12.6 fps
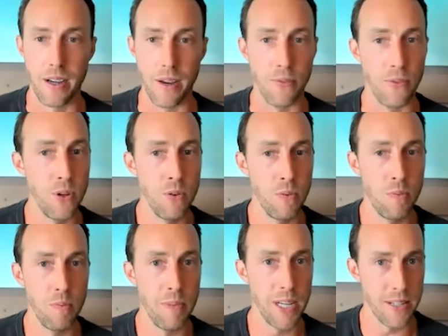If you
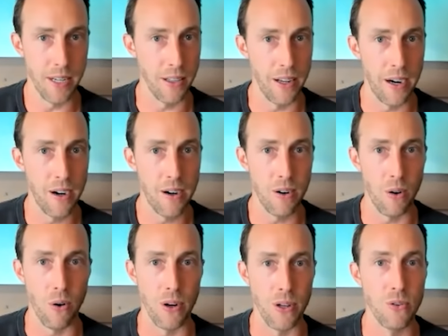misdeclare
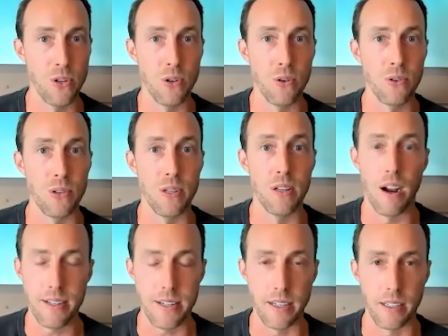or you choose
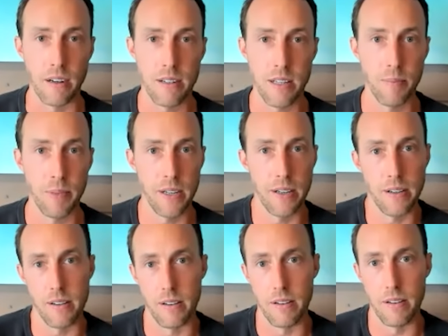not to declare
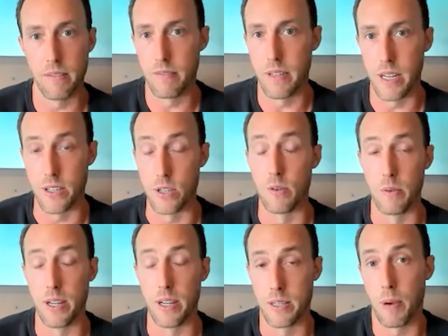something,
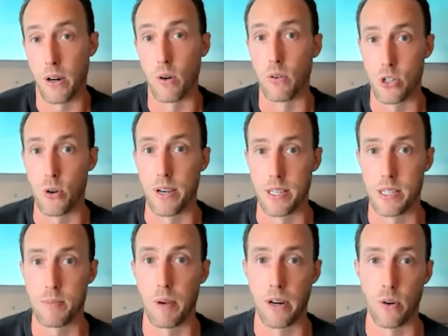it's by your own
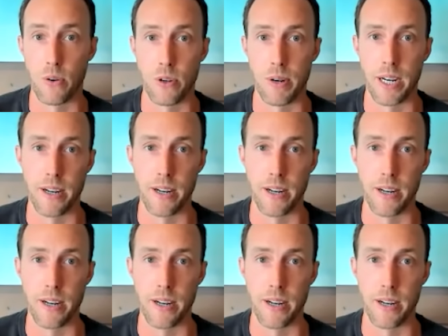choice, by your own doing.